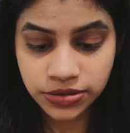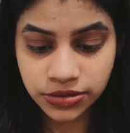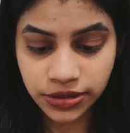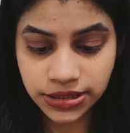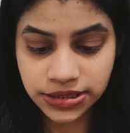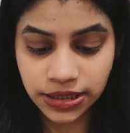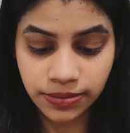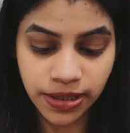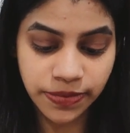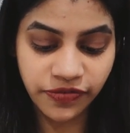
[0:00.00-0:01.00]
So let's say
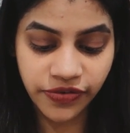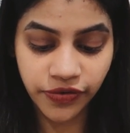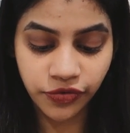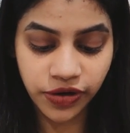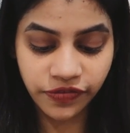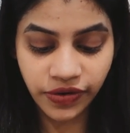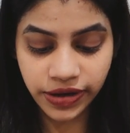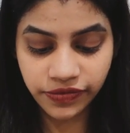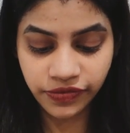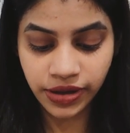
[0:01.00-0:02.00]
maybe
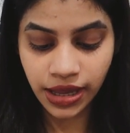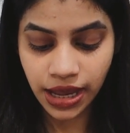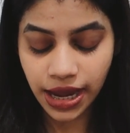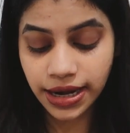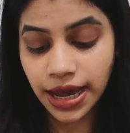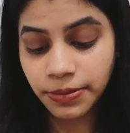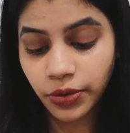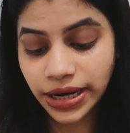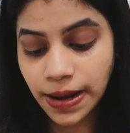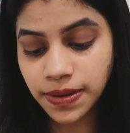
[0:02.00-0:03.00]
45, and I'm
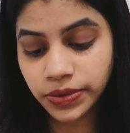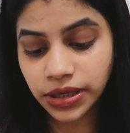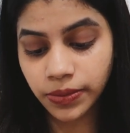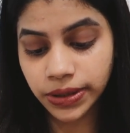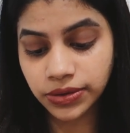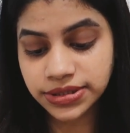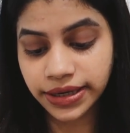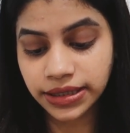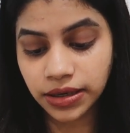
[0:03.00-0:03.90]
quite happy with how it looks right